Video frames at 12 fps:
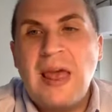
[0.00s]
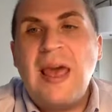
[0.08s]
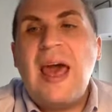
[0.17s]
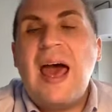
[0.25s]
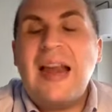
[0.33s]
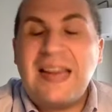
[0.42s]

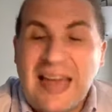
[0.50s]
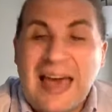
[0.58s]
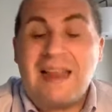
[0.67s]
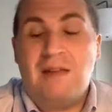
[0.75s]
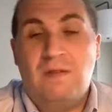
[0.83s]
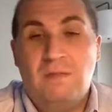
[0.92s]
And
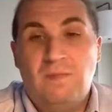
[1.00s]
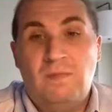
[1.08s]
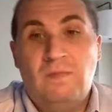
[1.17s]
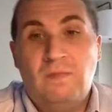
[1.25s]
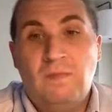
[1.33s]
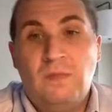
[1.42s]
again,
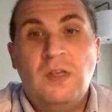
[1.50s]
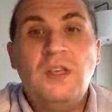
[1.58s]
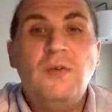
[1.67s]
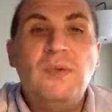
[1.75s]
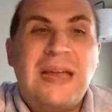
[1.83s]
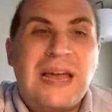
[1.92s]

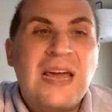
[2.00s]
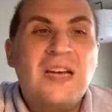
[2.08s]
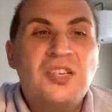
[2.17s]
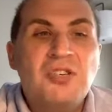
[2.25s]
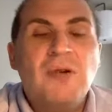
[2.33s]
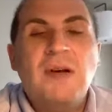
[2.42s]
you can't
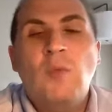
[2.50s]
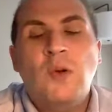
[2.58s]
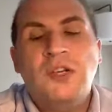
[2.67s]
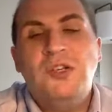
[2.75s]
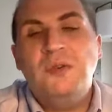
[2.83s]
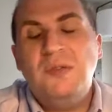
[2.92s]
just write 1 or
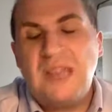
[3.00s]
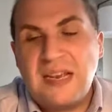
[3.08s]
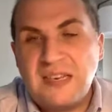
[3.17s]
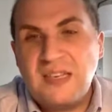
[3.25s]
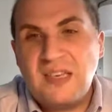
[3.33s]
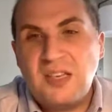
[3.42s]
2
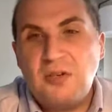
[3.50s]
sentences.